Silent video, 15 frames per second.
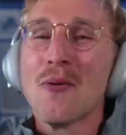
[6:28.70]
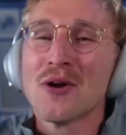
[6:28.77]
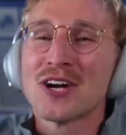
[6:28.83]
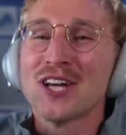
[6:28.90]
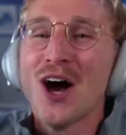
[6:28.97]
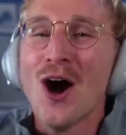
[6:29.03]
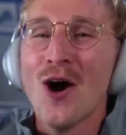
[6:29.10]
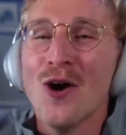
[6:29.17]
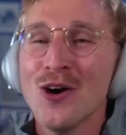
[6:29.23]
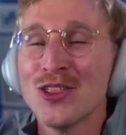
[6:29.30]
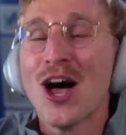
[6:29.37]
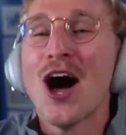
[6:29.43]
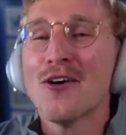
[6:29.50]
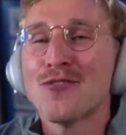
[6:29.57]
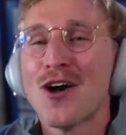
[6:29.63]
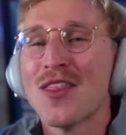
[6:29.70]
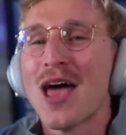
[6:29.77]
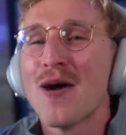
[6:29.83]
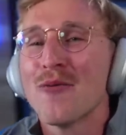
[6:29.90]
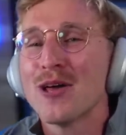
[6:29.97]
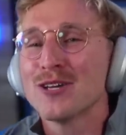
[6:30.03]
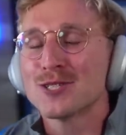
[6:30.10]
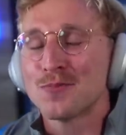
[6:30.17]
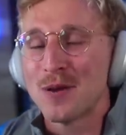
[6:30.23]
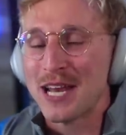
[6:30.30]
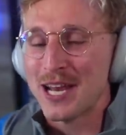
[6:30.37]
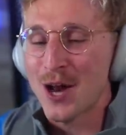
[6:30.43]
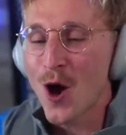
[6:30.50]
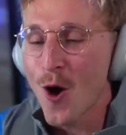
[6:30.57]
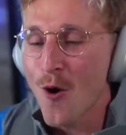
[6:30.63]
we're going to hold off on that wheel spin
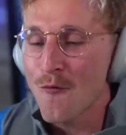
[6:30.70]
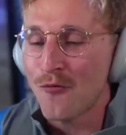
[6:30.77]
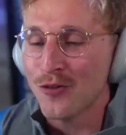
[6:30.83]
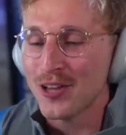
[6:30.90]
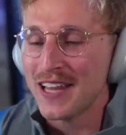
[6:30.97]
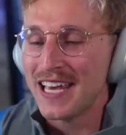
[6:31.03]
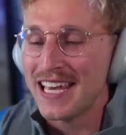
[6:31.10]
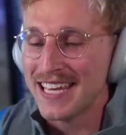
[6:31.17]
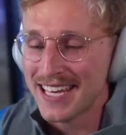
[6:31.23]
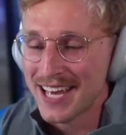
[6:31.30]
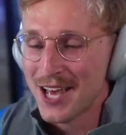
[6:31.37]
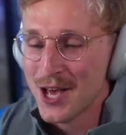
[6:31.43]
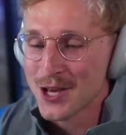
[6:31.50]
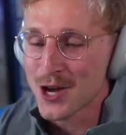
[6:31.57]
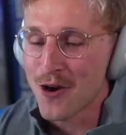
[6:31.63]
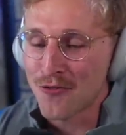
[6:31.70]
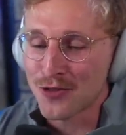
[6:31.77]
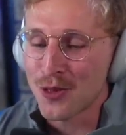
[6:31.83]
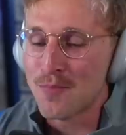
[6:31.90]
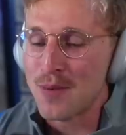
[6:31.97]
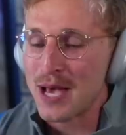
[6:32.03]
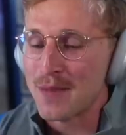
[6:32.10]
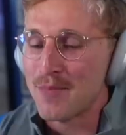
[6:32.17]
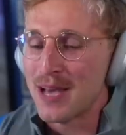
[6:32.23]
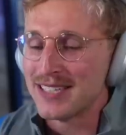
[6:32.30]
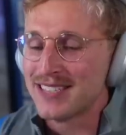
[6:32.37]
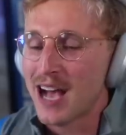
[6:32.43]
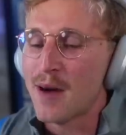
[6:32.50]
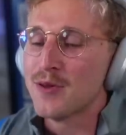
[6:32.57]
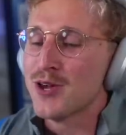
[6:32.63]
and hopefully go for the big, big
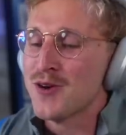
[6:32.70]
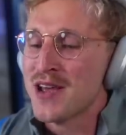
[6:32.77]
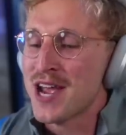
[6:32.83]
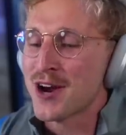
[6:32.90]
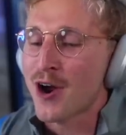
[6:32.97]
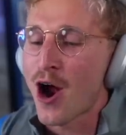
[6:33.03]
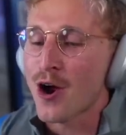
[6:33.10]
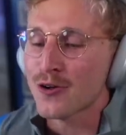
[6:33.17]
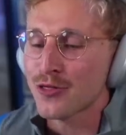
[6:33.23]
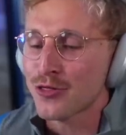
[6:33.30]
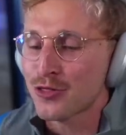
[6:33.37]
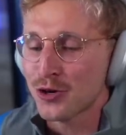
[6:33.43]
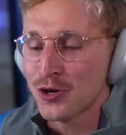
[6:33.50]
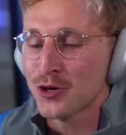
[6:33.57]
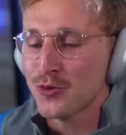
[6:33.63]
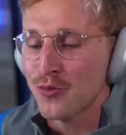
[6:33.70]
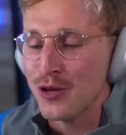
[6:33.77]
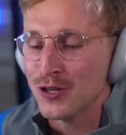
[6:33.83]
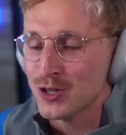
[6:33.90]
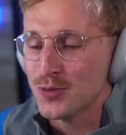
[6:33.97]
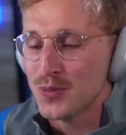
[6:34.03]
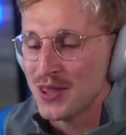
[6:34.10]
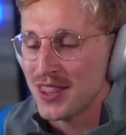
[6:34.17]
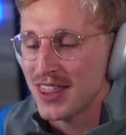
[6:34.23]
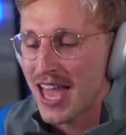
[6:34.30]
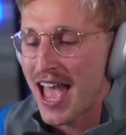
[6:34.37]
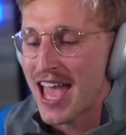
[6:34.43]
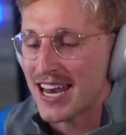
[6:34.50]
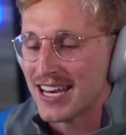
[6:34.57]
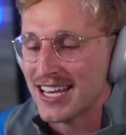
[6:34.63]
W here. Our third wheel spin
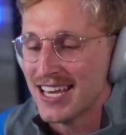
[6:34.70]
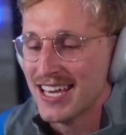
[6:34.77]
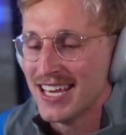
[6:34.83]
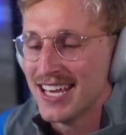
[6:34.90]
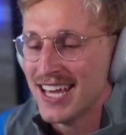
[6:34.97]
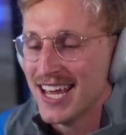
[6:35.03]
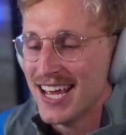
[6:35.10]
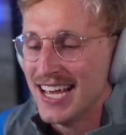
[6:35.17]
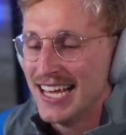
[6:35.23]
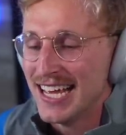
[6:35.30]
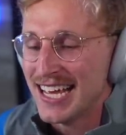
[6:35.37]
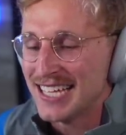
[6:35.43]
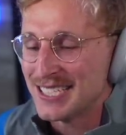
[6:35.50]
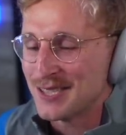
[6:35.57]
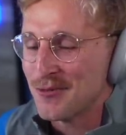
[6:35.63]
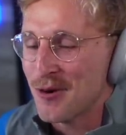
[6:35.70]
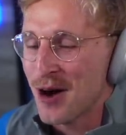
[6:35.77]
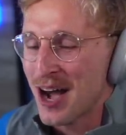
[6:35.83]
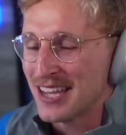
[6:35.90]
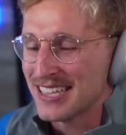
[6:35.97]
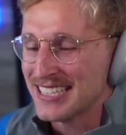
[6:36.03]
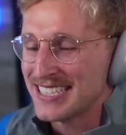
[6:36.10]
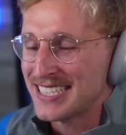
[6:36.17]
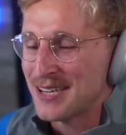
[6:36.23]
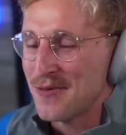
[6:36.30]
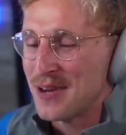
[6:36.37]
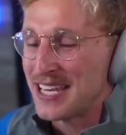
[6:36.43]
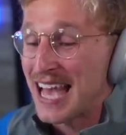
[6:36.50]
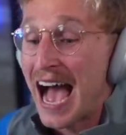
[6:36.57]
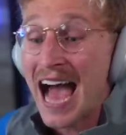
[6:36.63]
then is what? Let's see.
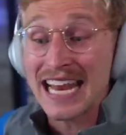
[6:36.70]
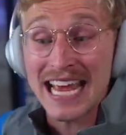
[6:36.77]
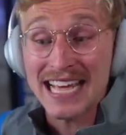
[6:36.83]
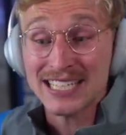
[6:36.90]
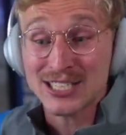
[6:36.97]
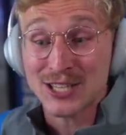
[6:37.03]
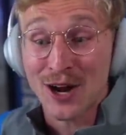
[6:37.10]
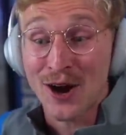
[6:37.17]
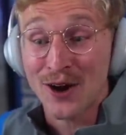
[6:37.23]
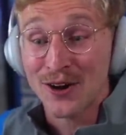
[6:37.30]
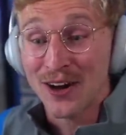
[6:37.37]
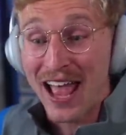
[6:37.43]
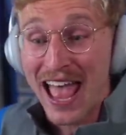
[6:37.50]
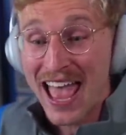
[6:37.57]
We got Easter